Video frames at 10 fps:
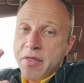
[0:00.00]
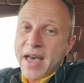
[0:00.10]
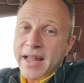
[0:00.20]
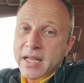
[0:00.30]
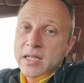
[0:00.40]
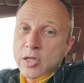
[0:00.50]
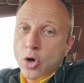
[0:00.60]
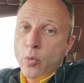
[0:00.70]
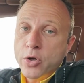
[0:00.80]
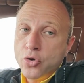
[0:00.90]
That is
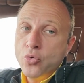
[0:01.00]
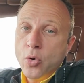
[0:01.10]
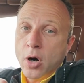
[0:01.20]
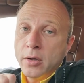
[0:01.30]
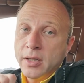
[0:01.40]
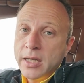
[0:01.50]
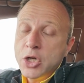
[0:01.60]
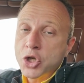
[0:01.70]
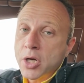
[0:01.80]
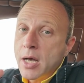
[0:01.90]
going to
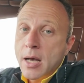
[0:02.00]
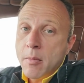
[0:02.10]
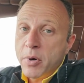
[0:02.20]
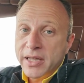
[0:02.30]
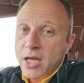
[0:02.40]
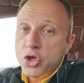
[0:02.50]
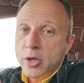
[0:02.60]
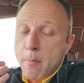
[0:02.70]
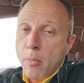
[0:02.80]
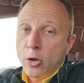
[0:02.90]
unleash
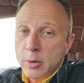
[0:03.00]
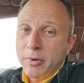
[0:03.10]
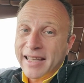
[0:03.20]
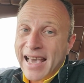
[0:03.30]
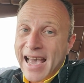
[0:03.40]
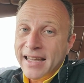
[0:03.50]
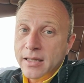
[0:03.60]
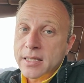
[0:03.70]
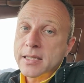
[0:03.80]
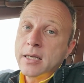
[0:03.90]
potentially multiple
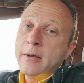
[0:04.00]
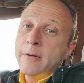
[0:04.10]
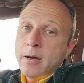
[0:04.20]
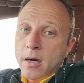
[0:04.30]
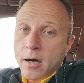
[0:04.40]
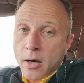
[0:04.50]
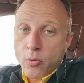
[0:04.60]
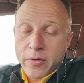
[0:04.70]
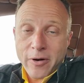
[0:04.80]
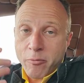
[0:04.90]
catalysts uh,
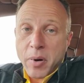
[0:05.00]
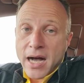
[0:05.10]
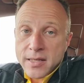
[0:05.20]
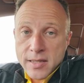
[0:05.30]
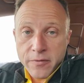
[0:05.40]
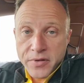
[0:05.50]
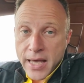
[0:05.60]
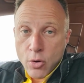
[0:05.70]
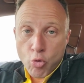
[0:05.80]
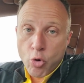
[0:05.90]
with of positive
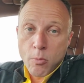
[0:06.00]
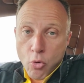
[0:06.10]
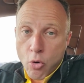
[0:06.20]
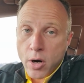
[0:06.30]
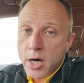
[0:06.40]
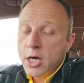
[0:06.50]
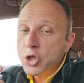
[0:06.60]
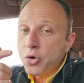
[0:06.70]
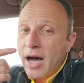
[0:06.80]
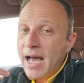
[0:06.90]
data or more.
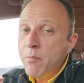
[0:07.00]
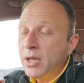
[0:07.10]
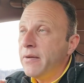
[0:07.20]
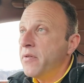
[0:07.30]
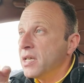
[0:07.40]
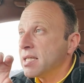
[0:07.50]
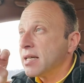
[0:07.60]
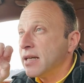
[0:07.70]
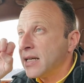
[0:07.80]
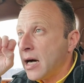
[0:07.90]
So I believe this
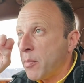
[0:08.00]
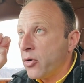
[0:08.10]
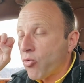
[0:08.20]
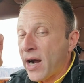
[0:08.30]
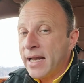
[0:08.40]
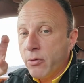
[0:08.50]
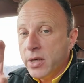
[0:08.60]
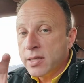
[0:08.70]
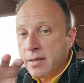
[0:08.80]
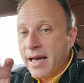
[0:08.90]
company right now
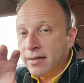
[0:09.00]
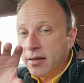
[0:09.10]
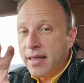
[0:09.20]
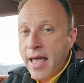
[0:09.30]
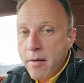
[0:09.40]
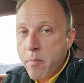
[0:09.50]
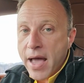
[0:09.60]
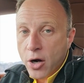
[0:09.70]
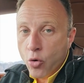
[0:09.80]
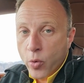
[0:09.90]
is in that 10
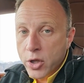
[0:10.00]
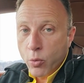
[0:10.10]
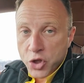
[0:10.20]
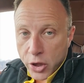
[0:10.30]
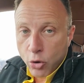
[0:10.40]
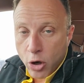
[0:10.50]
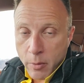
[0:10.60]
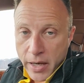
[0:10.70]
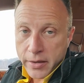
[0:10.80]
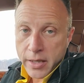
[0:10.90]
bagger window, which I talk
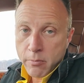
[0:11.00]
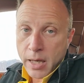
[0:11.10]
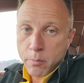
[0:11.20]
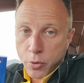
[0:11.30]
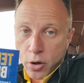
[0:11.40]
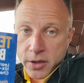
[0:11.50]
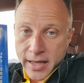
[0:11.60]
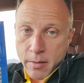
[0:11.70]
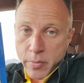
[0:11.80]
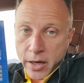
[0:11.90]
about in my book,
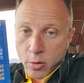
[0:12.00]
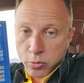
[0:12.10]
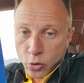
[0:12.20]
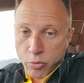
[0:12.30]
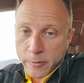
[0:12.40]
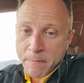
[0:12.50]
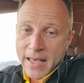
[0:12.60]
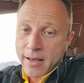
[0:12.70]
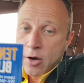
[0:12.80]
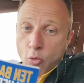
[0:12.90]
10 bagger blueprint.
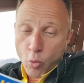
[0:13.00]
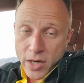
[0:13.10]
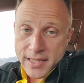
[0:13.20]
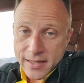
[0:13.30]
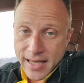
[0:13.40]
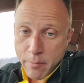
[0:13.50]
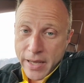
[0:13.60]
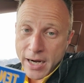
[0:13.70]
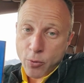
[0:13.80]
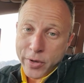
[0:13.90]
What is the 10
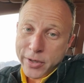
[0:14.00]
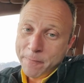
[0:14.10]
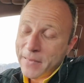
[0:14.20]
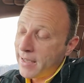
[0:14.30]
bagger window?